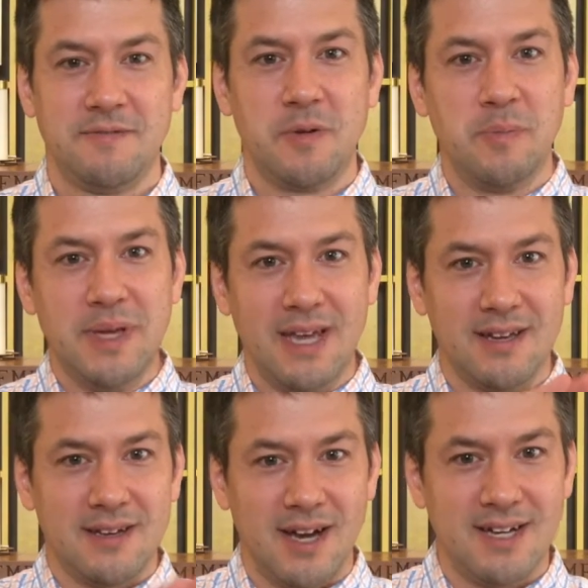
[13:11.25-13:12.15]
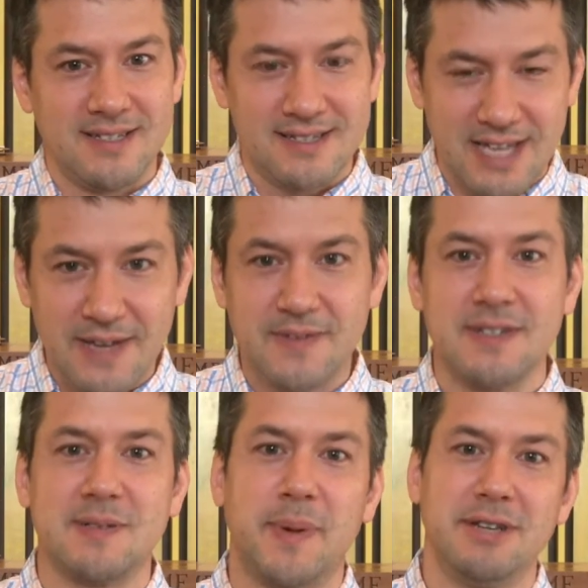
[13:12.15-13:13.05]
from being God saves
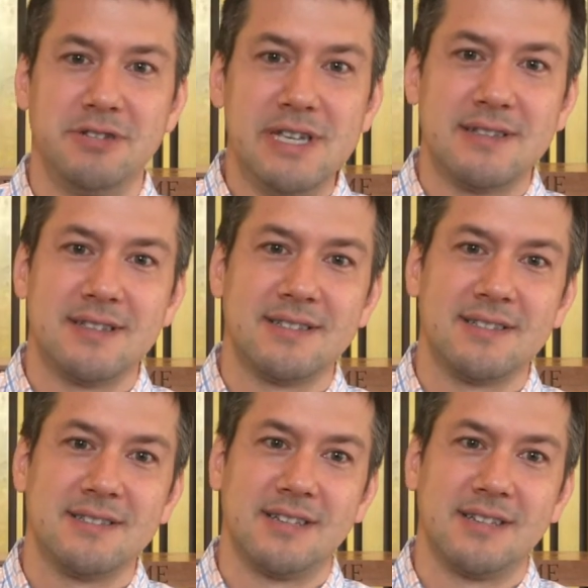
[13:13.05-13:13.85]
us by Jesus